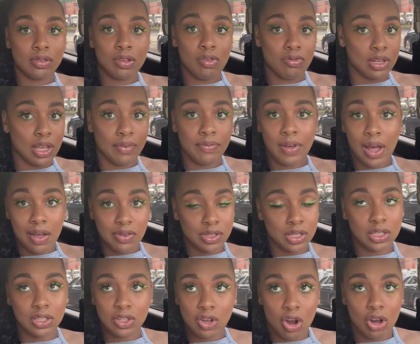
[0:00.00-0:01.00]
there were like
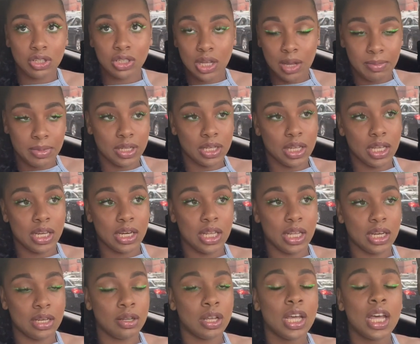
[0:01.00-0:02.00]
5-6 cars coming. And
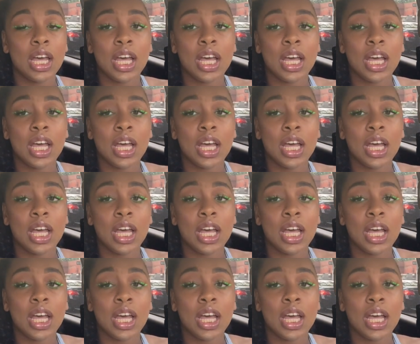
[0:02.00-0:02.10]
then